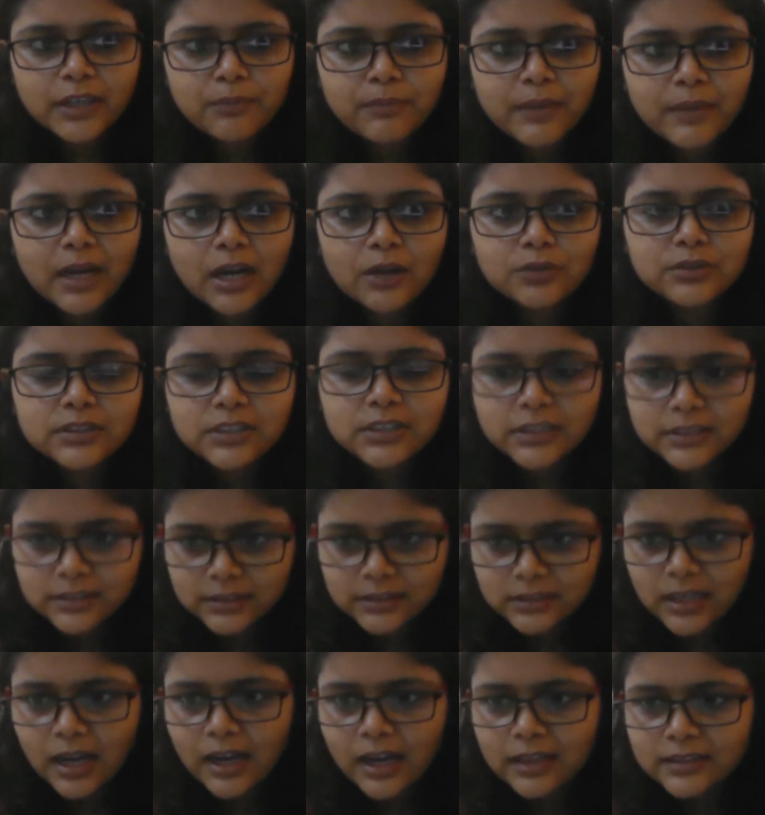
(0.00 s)
about
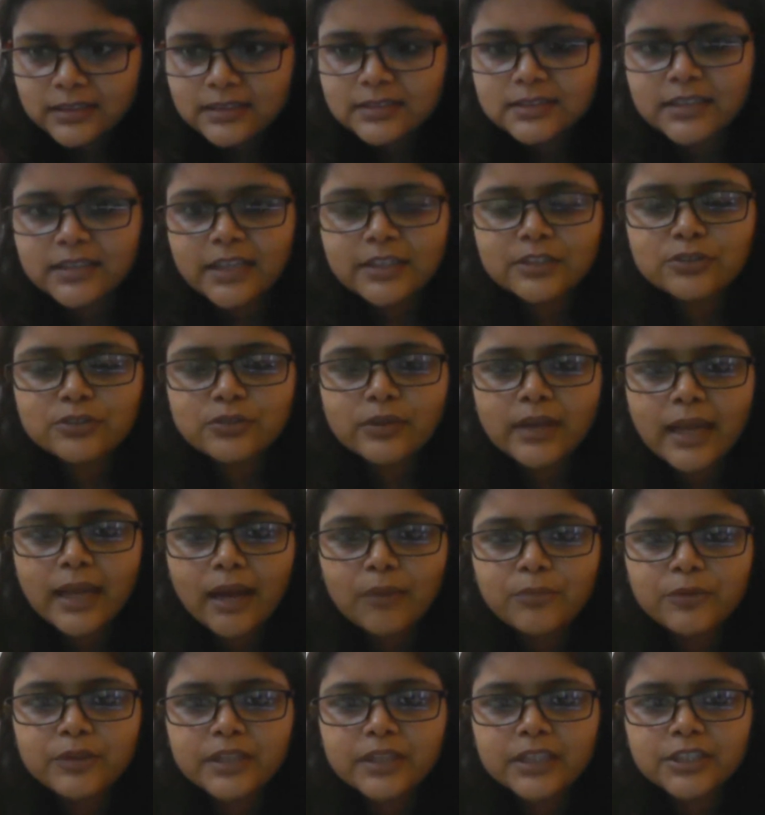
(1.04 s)
this art and science
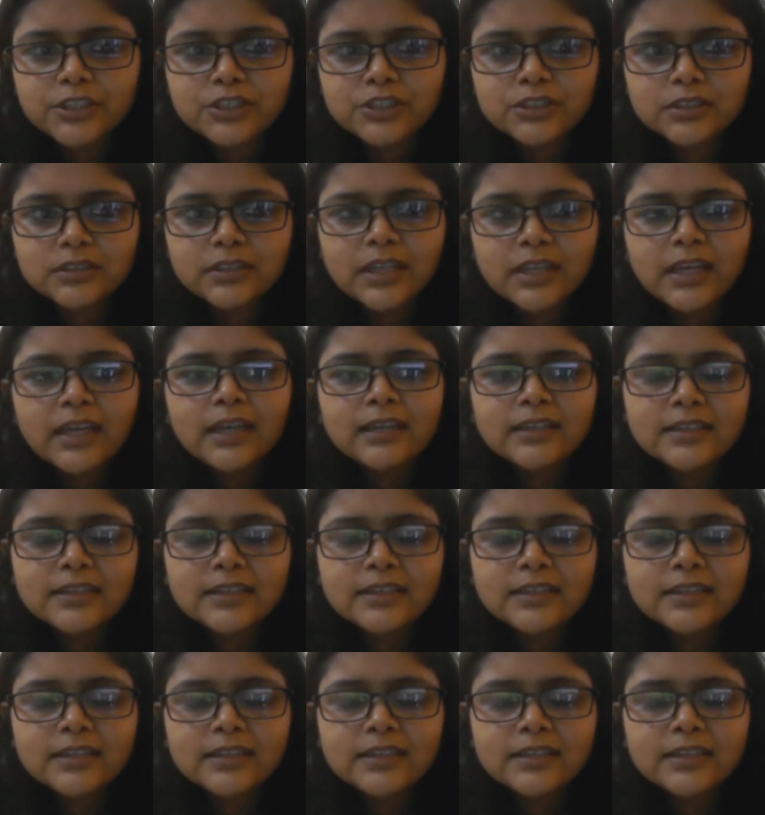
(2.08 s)
collaboration.